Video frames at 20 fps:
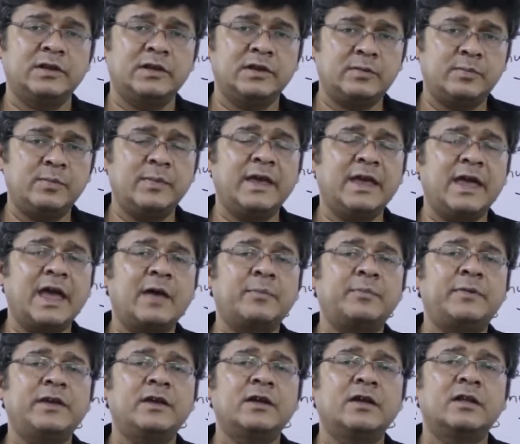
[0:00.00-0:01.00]
It may
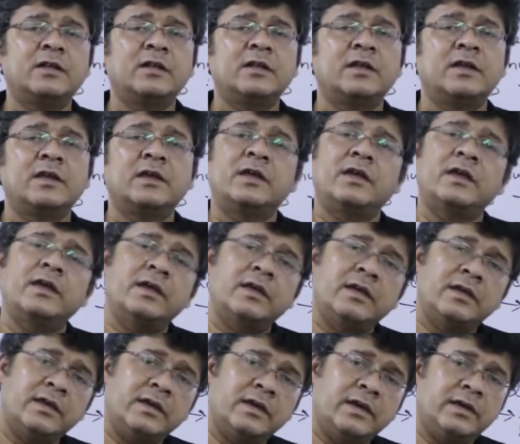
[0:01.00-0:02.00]
appear
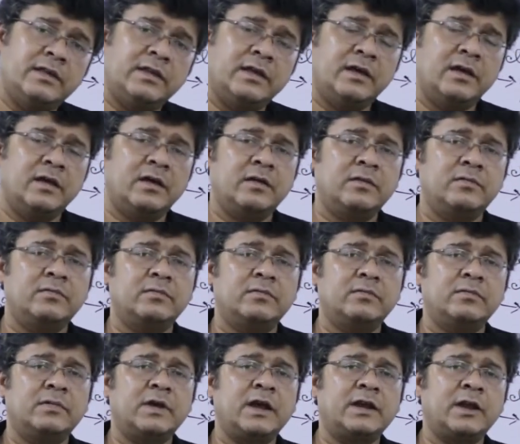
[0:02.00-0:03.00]
in the
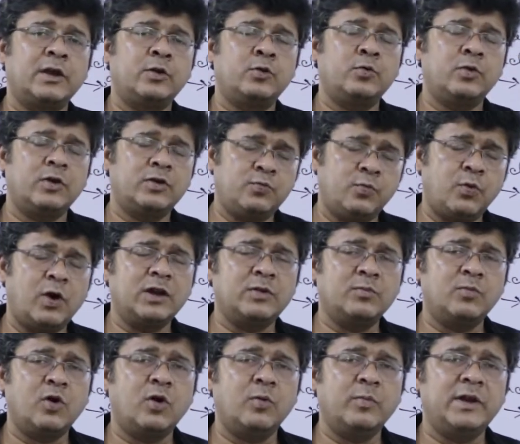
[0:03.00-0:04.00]
at
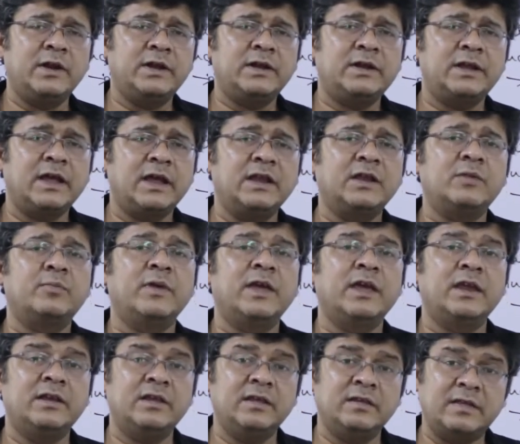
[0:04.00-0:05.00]
one moment and it
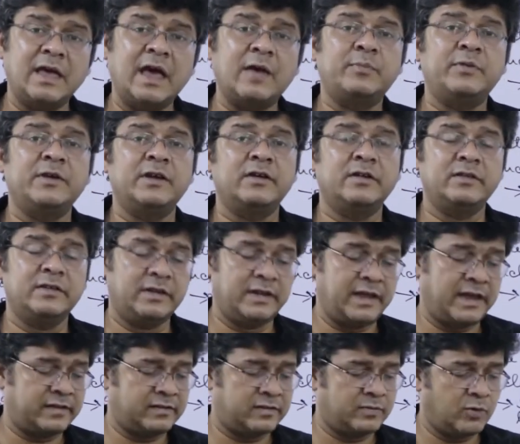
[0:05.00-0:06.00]
may disappear in the
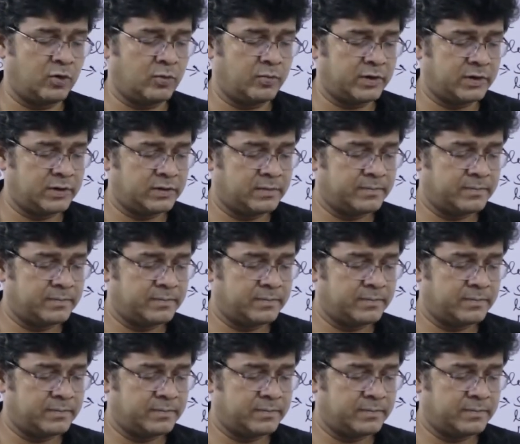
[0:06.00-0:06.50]
next moment.